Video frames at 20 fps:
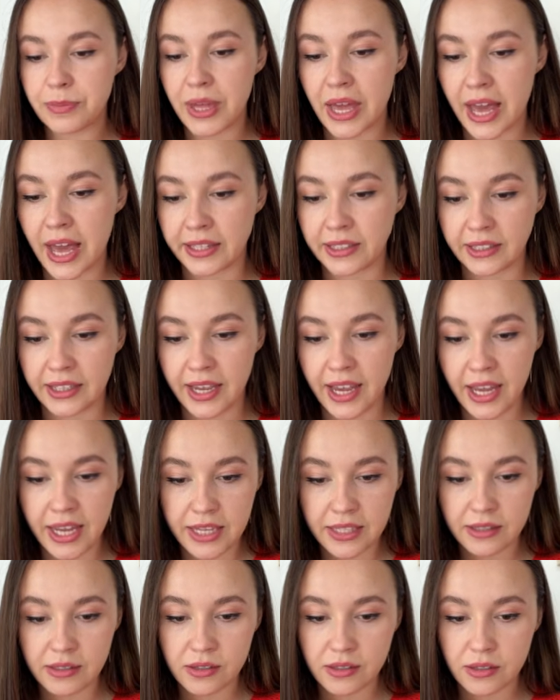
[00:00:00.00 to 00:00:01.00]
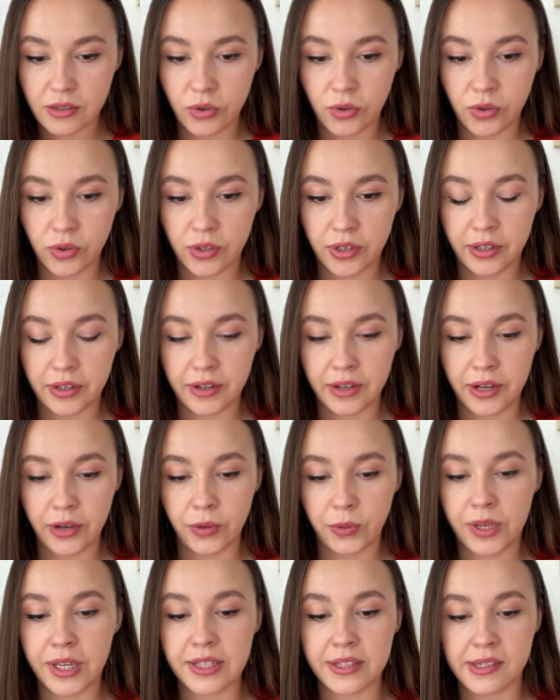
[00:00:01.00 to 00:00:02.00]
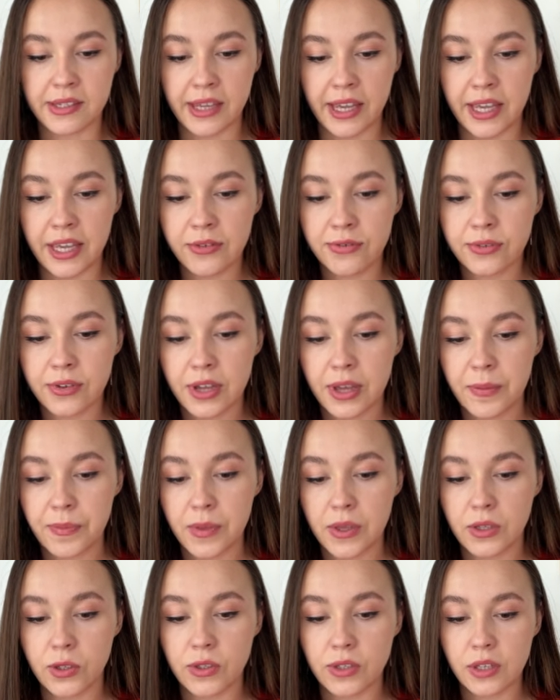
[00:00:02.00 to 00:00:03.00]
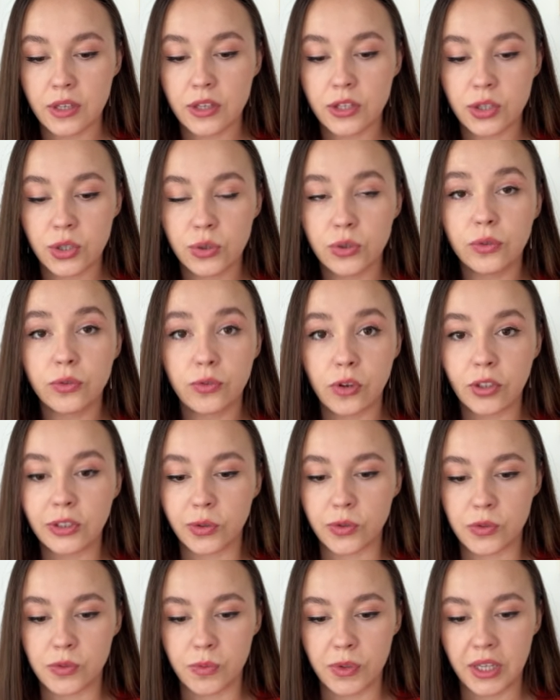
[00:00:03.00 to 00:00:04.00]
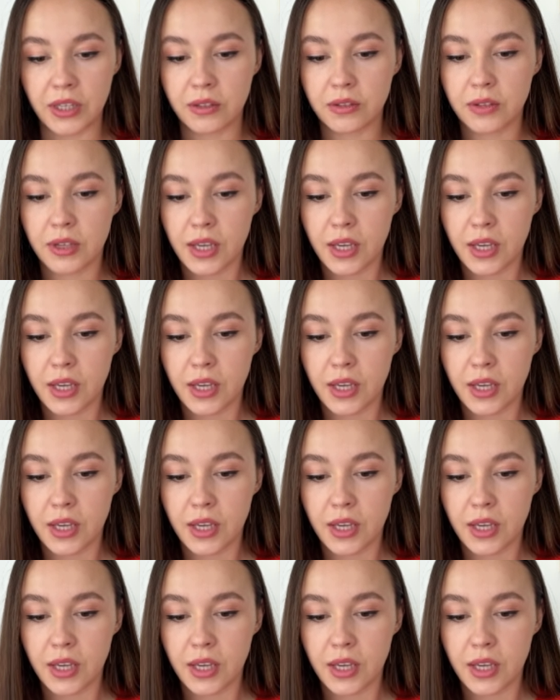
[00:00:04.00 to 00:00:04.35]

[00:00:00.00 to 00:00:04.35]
me add guests or hit save, you see the tool follows me.